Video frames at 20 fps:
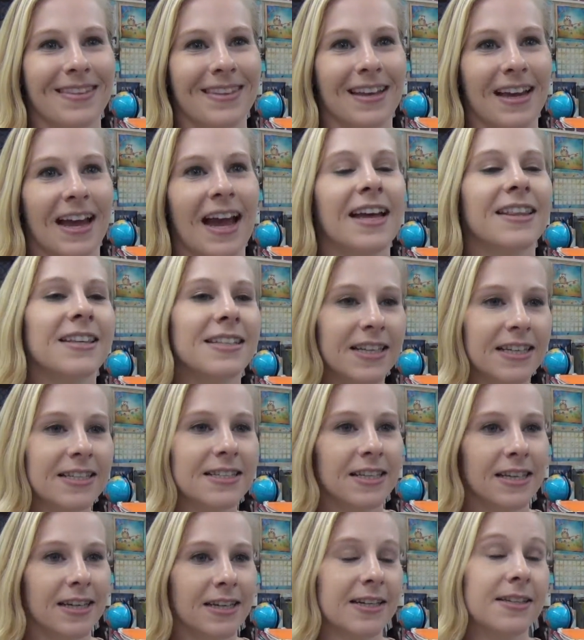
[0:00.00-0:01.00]
I had this
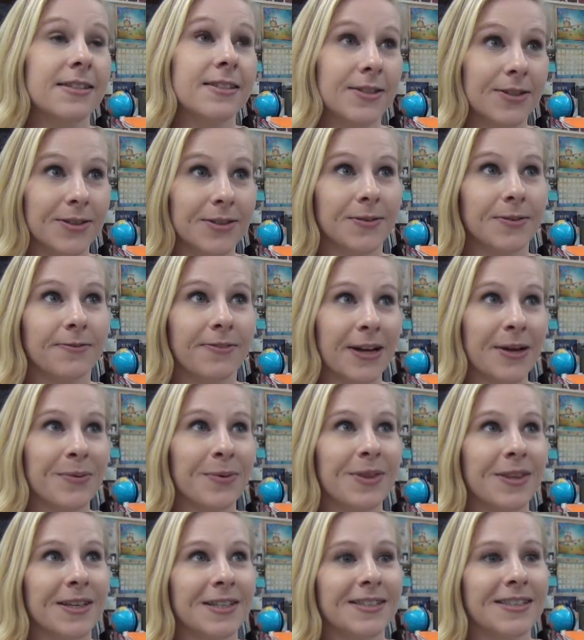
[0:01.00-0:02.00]
idea, and I still fight
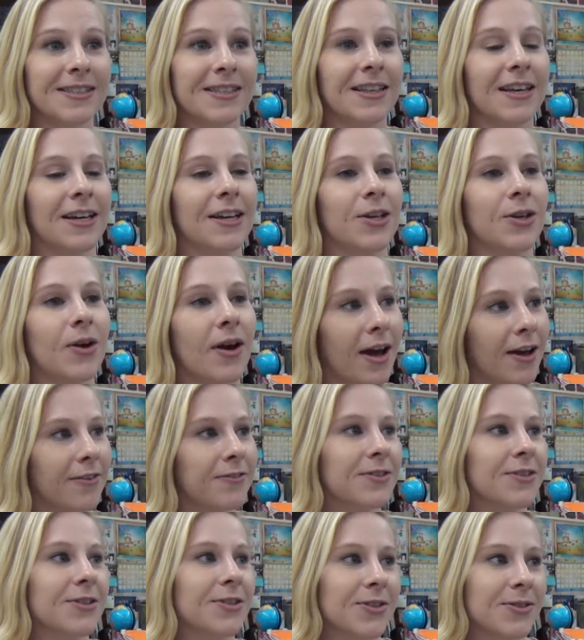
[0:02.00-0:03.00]
with this, that you
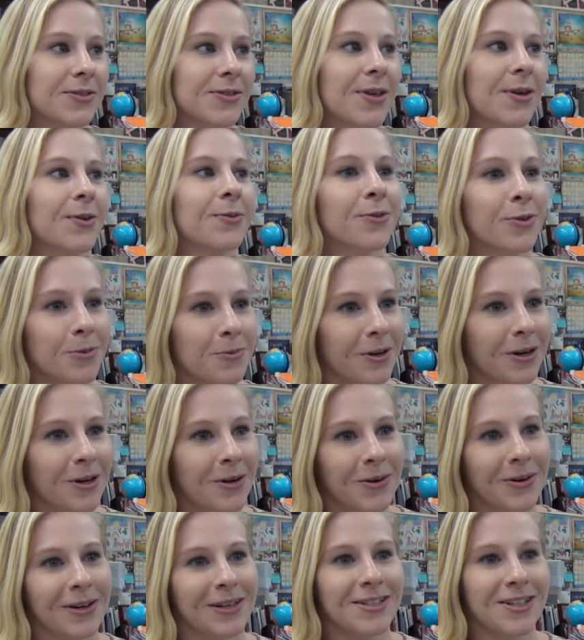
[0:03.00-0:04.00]
have to use a
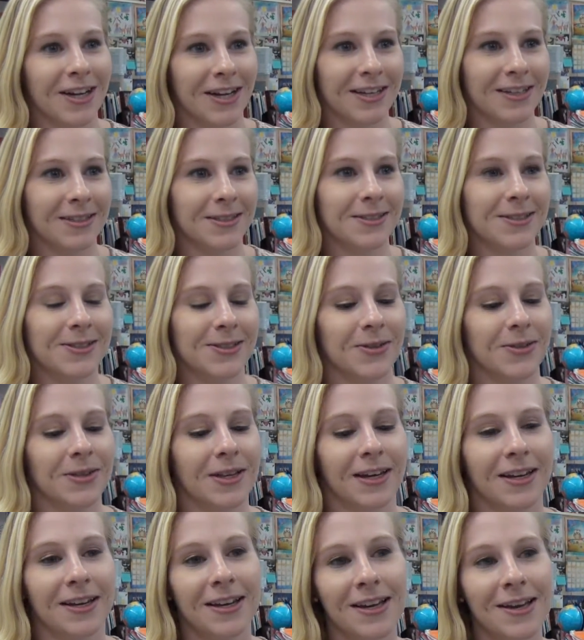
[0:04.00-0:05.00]
rubric or a checklist so
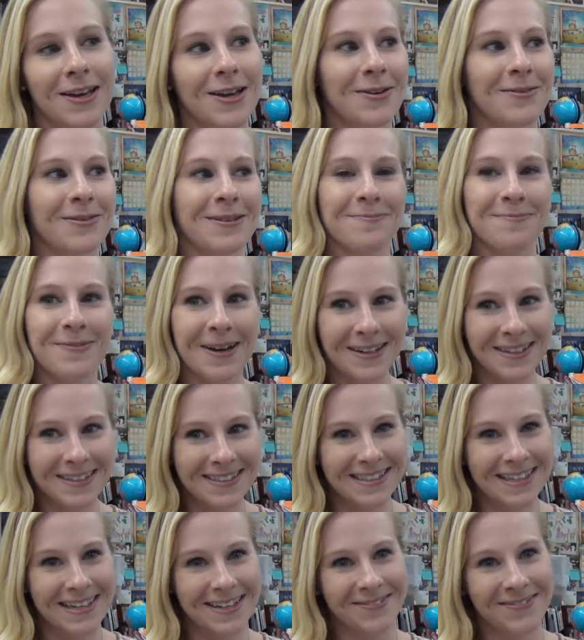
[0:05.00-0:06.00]
that when
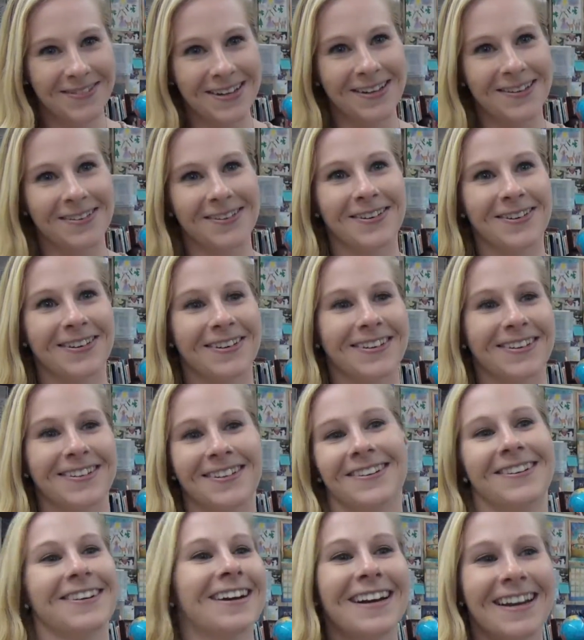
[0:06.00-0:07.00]
parents come in
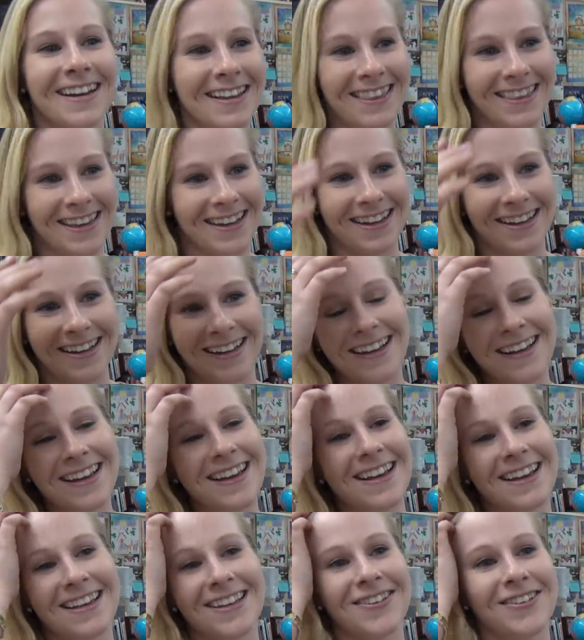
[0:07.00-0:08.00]
or anything,
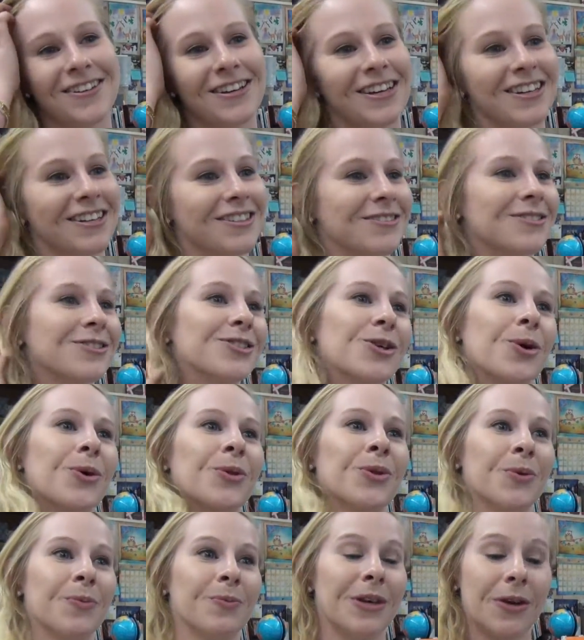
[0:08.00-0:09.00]
you can show
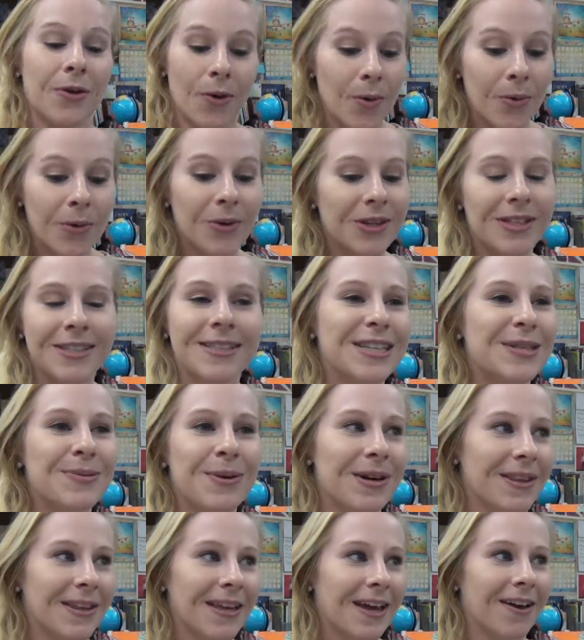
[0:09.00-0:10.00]
them like, oh, well, this is
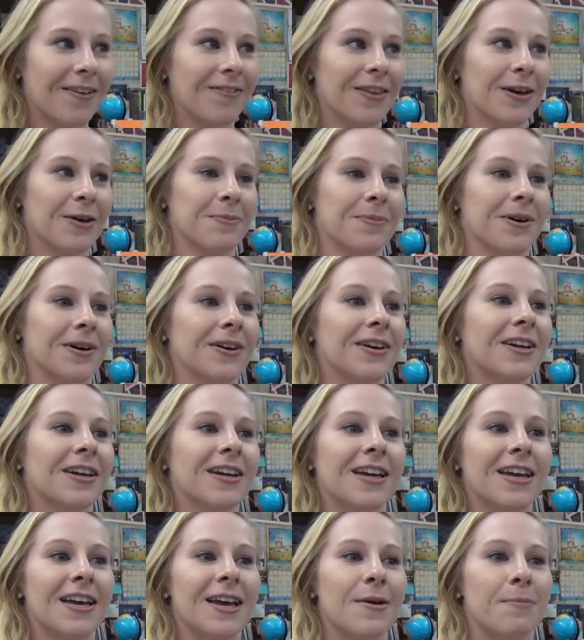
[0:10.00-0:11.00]
why they have that mark.
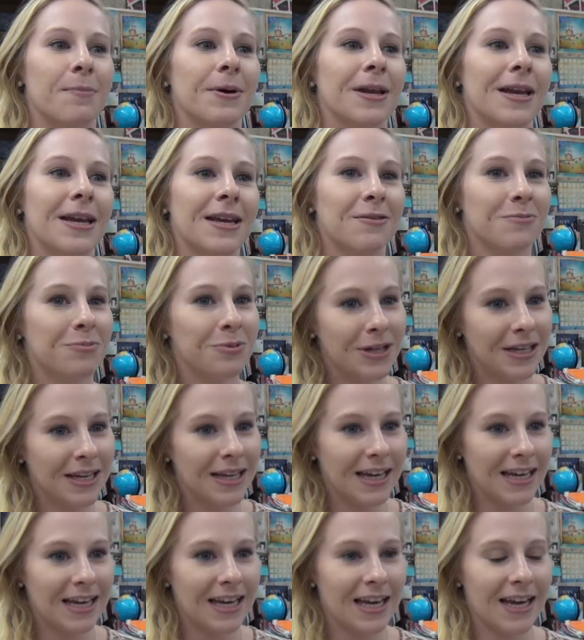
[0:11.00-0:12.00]
But in
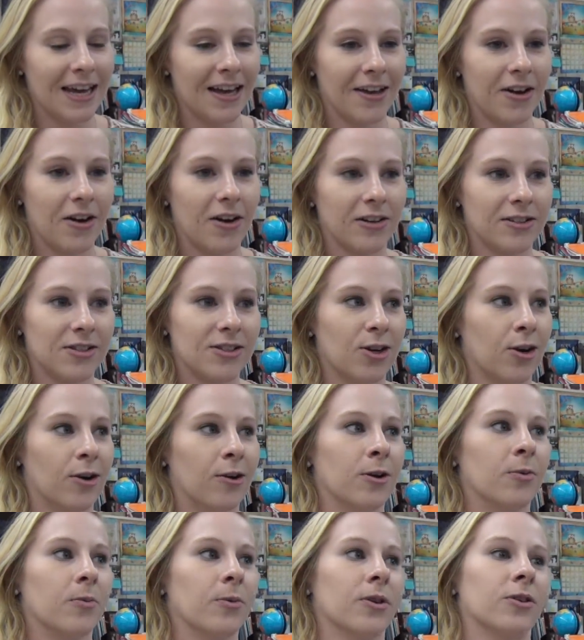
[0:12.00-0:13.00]
pre-KK, I got
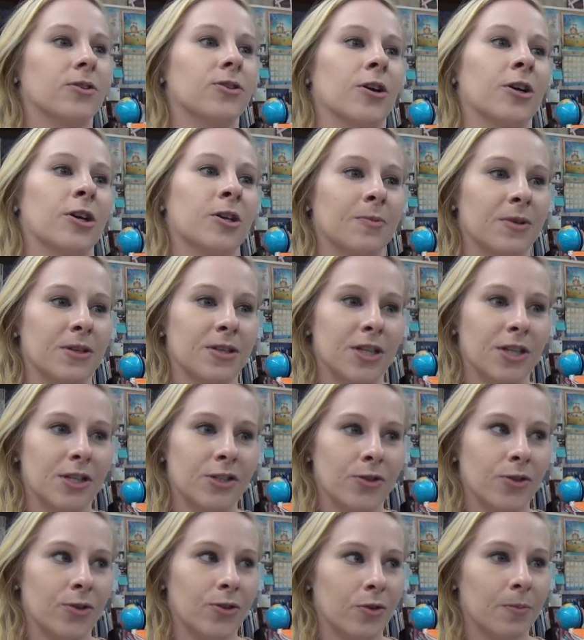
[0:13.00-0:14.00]
started with
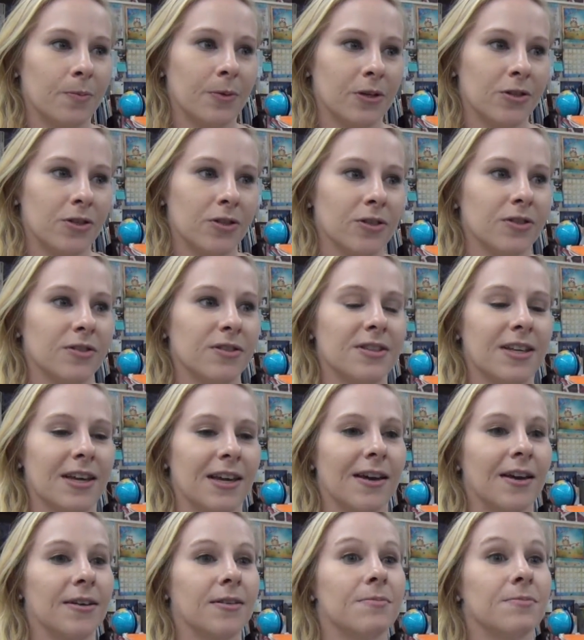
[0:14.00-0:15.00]
documentation through pictures
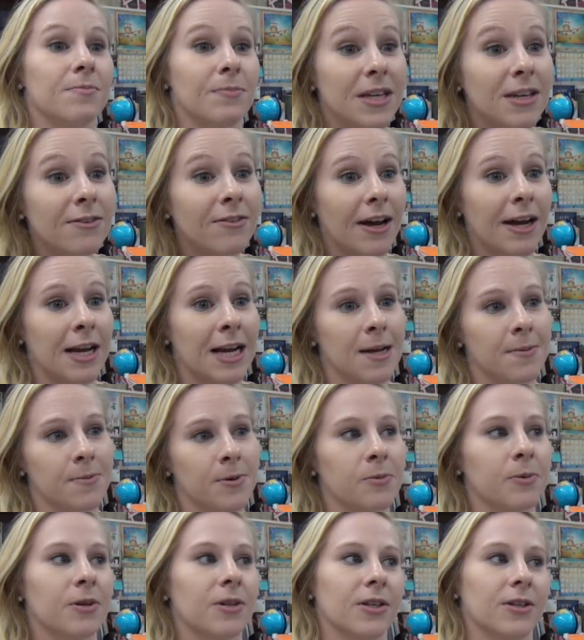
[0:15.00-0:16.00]
and me writing
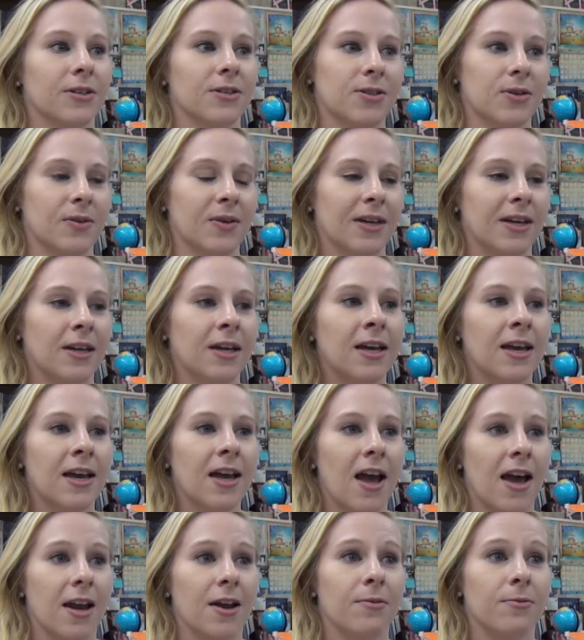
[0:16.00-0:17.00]
about what they're doing.
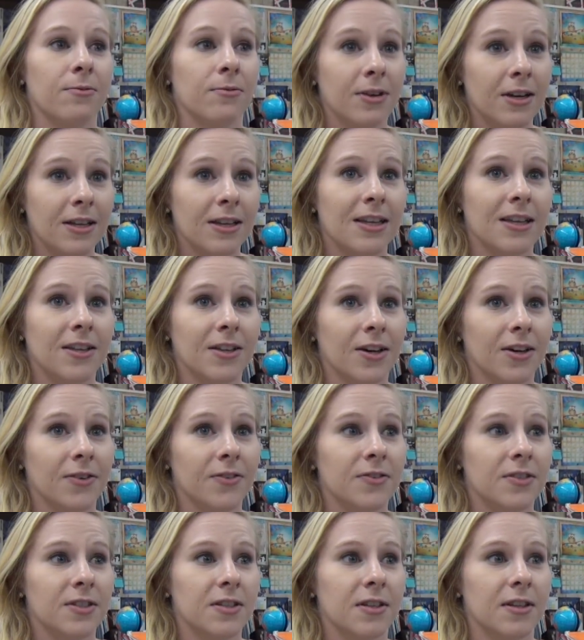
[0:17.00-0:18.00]
And I really
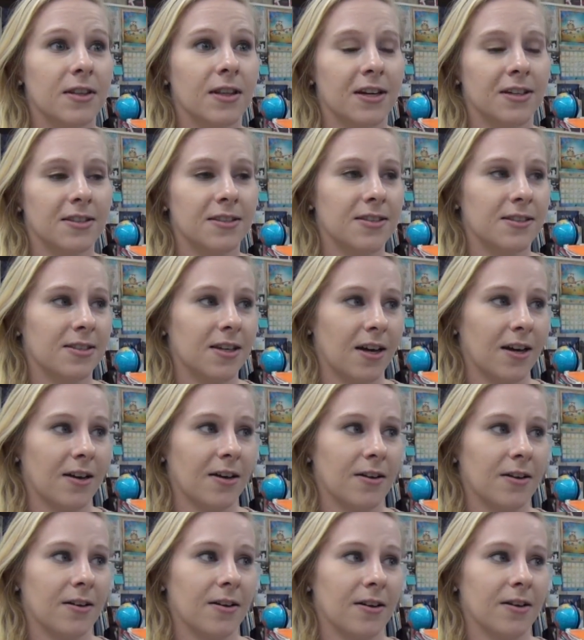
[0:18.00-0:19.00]
loved that
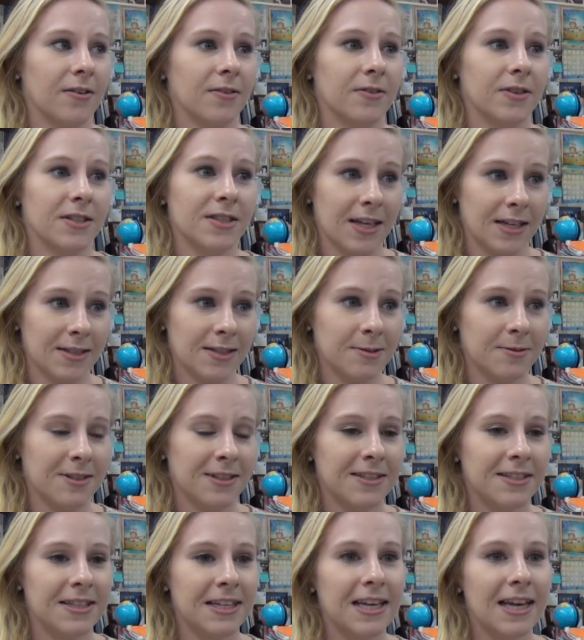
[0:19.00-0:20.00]
style of
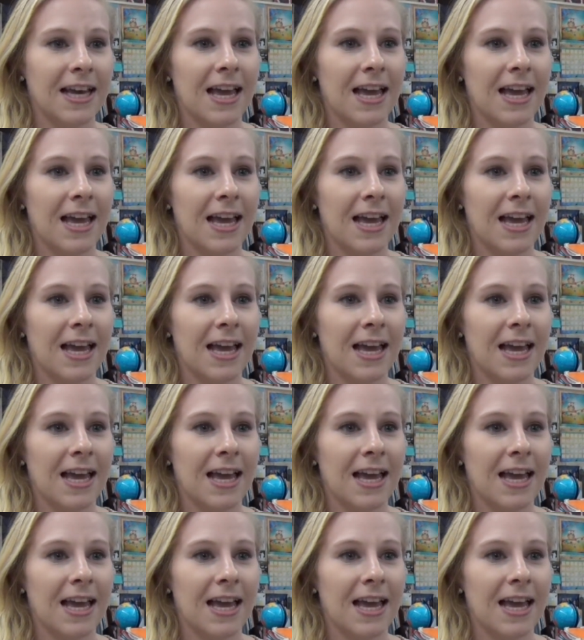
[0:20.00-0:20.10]
assessment.